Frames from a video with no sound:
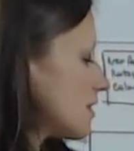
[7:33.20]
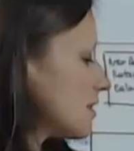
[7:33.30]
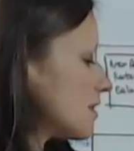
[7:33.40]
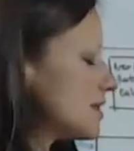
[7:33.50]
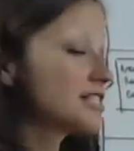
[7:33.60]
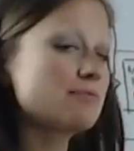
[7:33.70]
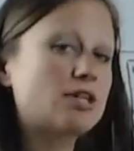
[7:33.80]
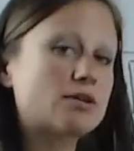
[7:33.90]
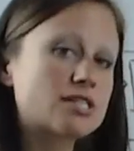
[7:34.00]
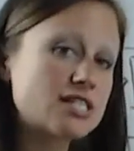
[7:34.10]
This we
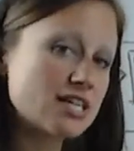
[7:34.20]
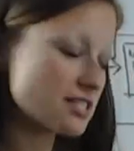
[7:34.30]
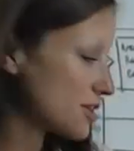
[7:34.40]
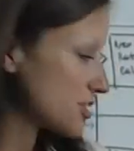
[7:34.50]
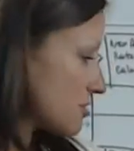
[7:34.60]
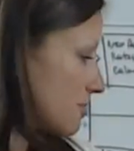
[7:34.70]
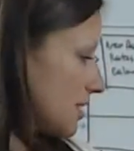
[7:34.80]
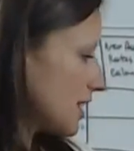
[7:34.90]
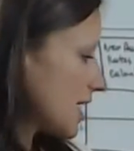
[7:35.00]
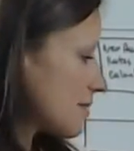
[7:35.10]
don't see as much as we'd
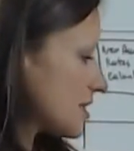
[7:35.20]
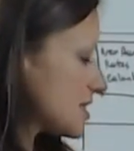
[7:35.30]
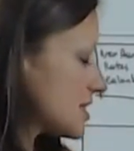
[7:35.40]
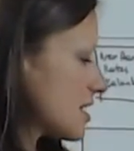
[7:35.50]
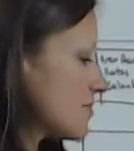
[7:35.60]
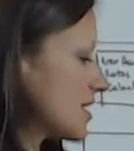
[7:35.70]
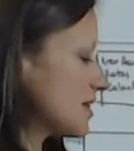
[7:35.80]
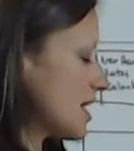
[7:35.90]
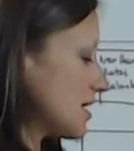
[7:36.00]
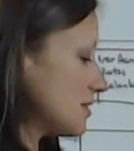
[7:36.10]
like, but it's something
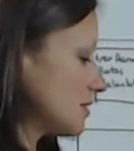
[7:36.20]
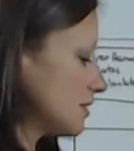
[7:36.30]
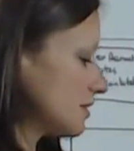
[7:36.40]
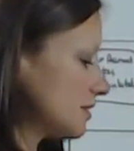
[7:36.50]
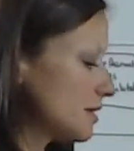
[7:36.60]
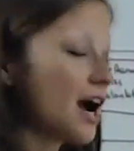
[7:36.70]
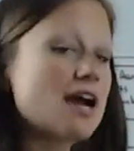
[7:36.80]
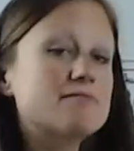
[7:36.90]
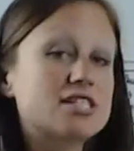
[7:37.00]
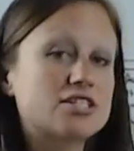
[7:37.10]
that
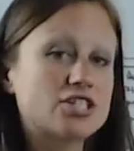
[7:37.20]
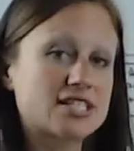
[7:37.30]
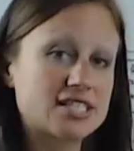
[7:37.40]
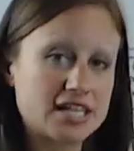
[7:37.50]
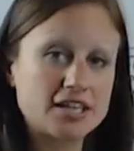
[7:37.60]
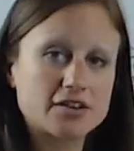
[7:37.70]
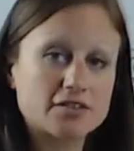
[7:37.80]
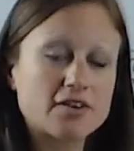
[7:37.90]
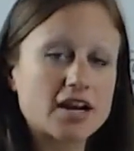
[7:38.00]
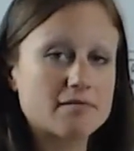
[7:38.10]
I'm suggesting here
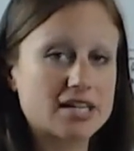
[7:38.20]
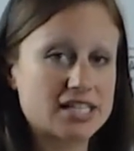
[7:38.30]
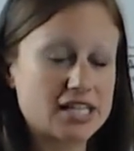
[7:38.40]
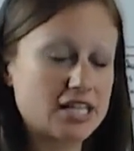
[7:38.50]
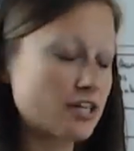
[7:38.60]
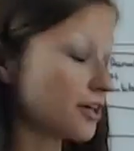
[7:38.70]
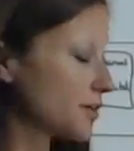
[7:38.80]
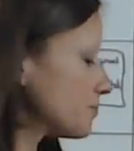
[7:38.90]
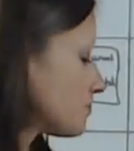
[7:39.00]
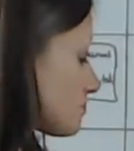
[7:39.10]
and recommending
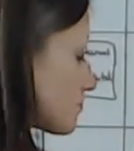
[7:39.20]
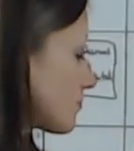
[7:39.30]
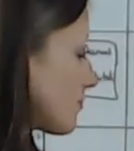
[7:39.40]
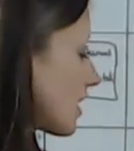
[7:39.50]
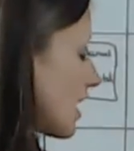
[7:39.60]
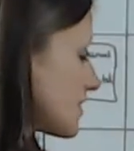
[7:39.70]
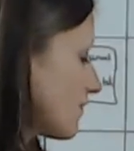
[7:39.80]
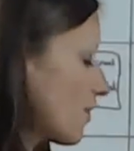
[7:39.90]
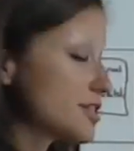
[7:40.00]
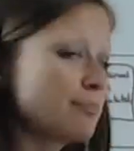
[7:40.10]
here as
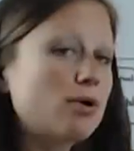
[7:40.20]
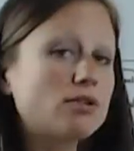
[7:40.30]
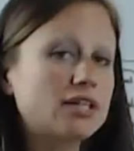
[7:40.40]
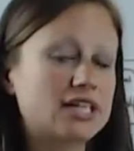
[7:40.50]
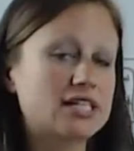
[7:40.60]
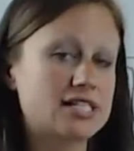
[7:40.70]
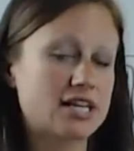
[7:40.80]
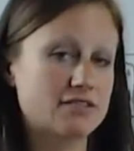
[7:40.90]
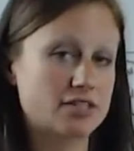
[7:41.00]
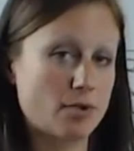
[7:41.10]
far as pulling in
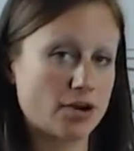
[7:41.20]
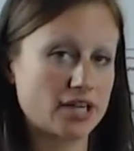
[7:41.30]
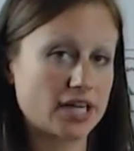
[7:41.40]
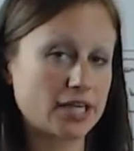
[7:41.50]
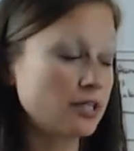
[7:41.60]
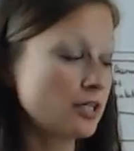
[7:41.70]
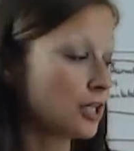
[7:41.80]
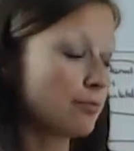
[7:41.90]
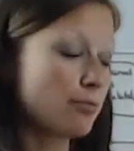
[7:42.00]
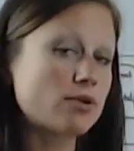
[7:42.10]
sales and marketing,
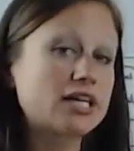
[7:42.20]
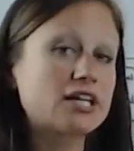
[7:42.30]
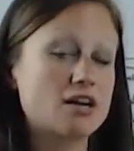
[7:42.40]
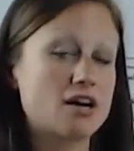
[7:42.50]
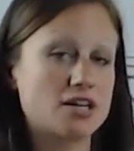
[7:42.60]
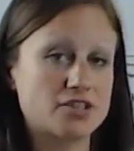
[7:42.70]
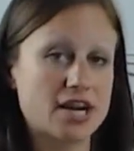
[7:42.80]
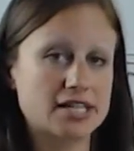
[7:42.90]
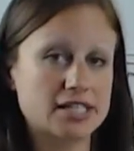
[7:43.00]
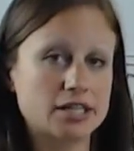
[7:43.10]
pulling in
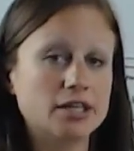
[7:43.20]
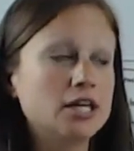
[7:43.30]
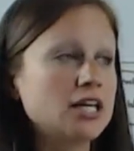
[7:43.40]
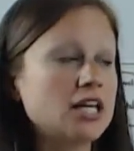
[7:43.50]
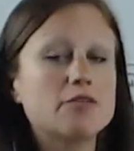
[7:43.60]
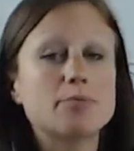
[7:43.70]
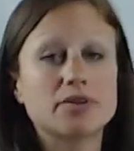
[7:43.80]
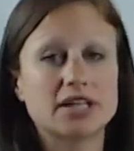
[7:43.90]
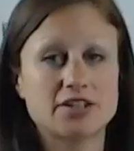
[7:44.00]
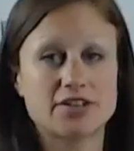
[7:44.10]
contracting, even
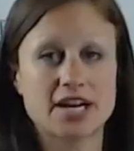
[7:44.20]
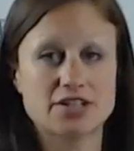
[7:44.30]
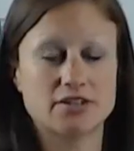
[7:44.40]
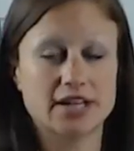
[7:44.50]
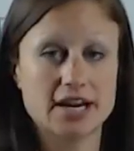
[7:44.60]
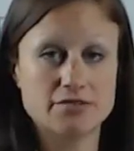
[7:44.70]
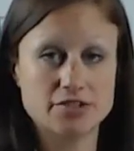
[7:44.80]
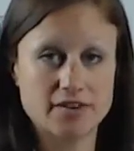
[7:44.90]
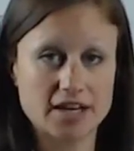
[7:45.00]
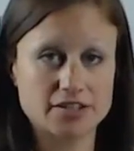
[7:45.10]
pulling in your national account
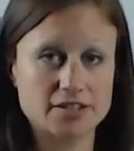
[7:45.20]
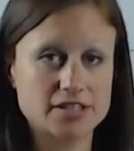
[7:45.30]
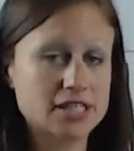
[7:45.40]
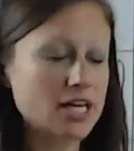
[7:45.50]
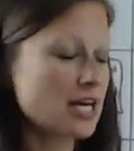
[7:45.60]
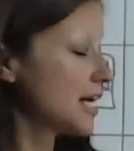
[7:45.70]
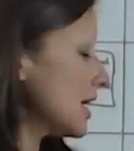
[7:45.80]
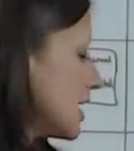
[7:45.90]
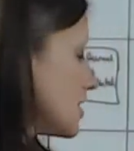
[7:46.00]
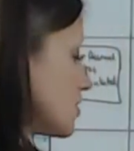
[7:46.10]
directors
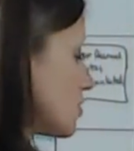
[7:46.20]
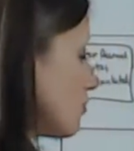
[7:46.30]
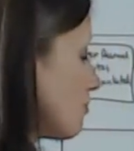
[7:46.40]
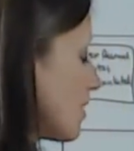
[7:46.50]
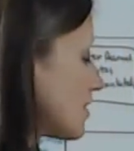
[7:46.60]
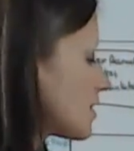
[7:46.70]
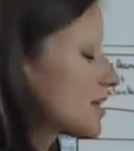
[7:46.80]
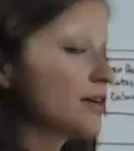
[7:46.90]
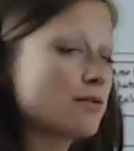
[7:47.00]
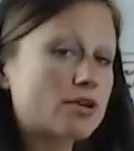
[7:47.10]
into
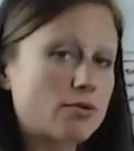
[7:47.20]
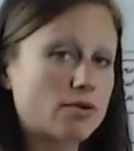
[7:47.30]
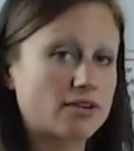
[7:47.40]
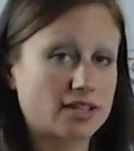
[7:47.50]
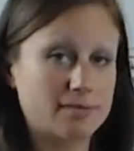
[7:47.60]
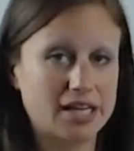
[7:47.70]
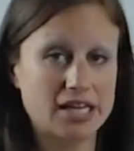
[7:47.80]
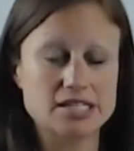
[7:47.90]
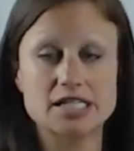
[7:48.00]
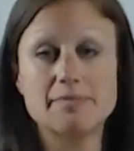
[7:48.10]
monthly or quarterly
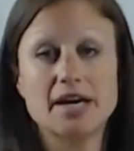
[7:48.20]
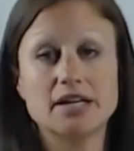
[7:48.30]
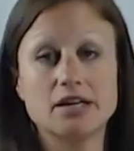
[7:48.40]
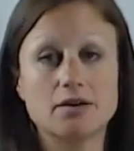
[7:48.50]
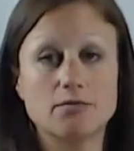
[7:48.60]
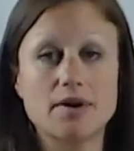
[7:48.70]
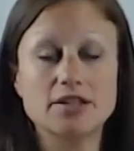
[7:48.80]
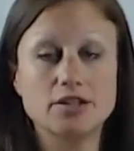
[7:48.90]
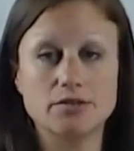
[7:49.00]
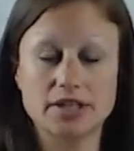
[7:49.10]
meetings, depending on
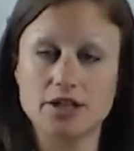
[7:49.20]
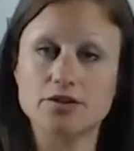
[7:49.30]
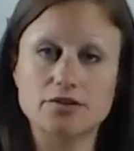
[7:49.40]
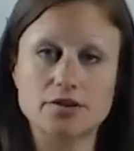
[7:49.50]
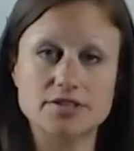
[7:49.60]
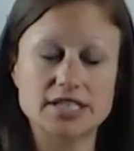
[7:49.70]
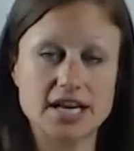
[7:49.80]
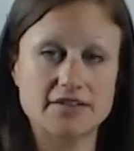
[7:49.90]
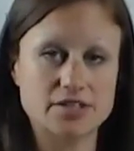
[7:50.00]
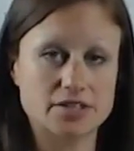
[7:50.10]
when you look at your gross to
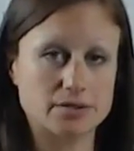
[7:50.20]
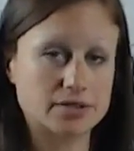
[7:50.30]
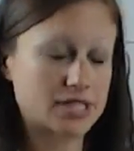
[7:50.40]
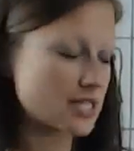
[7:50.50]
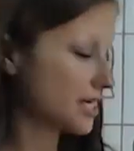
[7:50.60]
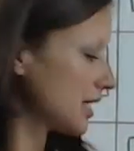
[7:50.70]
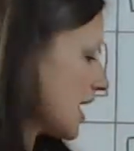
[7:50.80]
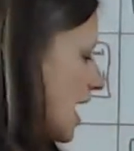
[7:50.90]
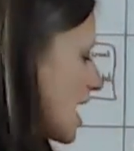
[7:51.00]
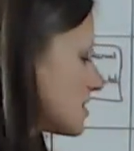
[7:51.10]
net results,
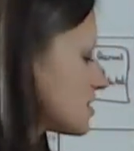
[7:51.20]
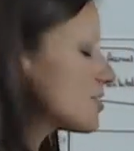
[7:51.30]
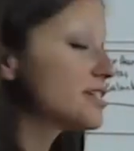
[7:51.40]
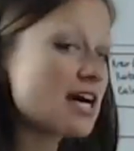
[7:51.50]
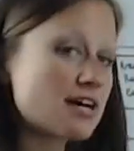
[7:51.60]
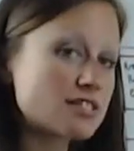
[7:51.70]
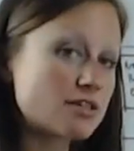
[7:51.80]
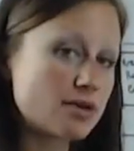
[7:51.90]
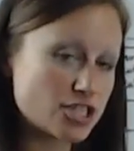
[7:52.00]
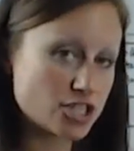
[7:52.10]
and start to ask
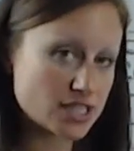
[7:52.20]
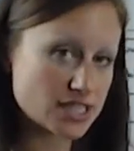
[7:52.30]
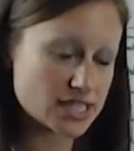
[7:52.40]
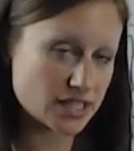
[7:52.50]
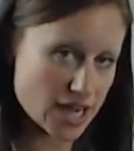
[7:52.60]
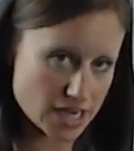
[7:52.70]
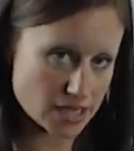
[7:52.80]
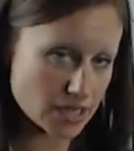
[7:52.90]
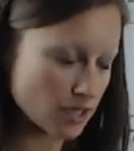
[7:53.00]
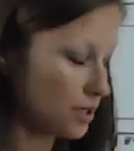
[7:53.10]
questions
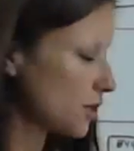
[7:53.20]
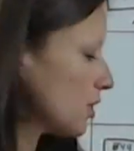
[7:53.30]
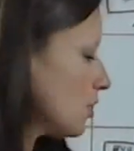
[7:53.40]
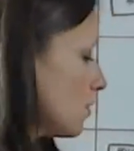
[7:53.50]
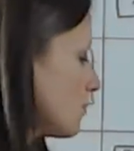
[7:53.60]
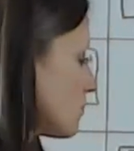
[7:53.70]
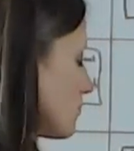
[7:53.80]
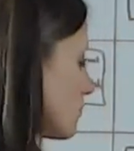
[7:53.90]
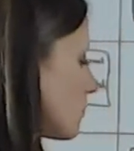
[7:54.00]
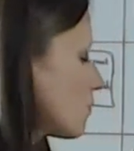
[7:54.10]
like,
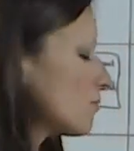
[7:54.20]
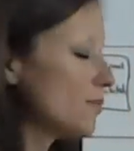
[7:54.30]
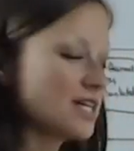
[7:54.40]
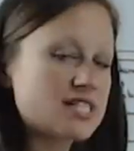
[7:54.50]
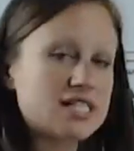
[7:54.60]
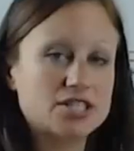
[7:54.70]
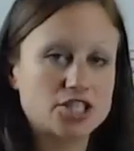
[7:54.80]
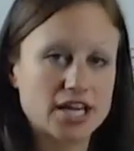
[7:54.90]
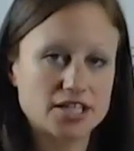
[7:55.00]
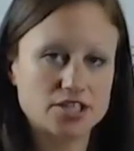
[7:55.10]
we see a
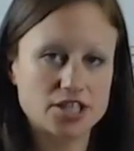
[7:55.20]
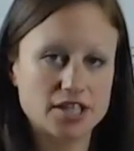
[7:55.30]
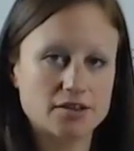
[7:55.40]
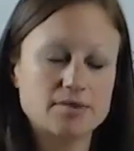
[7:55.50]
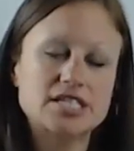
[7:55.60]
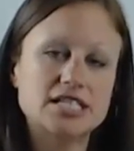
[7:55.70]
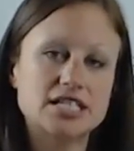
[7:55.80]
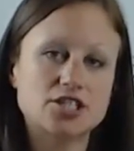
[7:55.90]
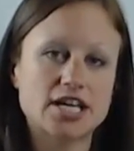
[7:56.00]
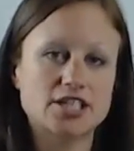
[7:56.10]
change here, we see a
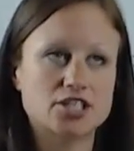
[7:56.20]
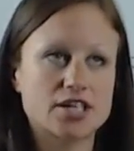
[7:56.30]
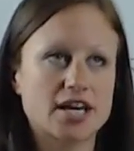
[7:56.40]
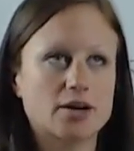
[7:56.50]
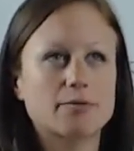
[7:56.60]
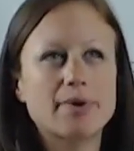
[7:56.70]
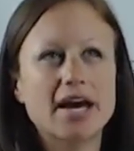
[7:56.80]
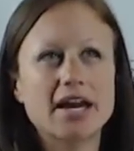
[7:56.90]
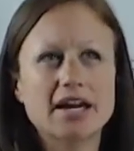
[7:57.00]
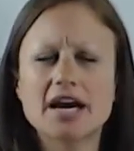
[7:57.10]
change there, we're
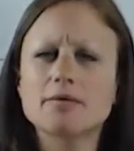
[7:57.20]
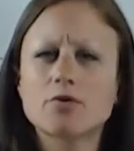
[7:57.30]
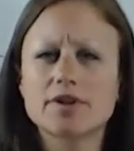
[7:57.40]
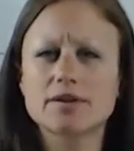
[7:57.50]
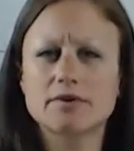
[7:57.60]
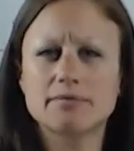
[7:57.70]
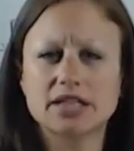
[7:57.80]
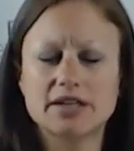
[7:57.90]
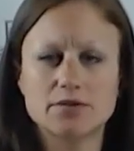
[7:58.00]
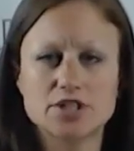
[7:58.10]
paying out more than we
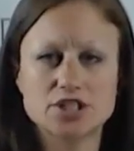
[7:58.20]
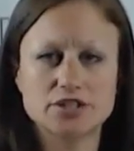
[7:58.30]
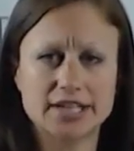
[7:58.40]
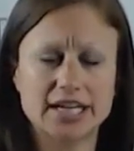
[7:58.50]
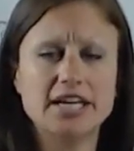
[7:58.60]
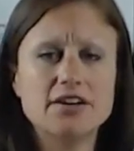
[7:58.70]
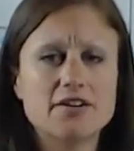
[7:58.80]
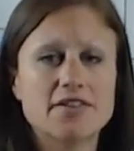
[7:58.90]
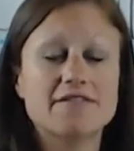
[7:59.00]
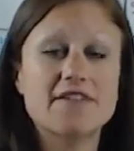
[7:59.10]
believe we should, here are
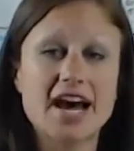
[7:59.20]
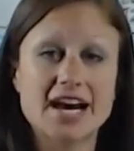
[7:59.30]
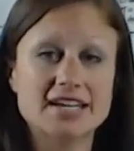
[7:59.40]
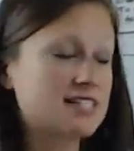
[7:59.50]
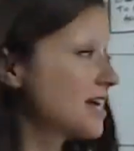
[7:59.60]
the facts,